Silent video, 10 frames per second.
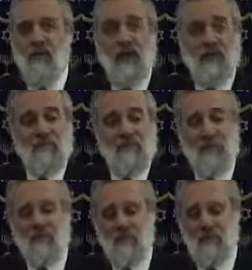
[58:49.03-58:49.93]
Let him
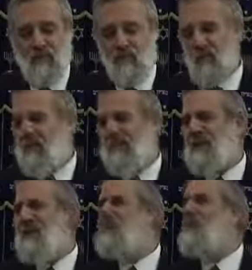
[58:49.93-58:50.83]
speak. Maybe he's
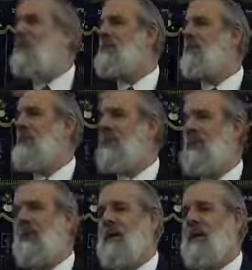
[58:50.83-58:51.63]
not in the mood of speaking.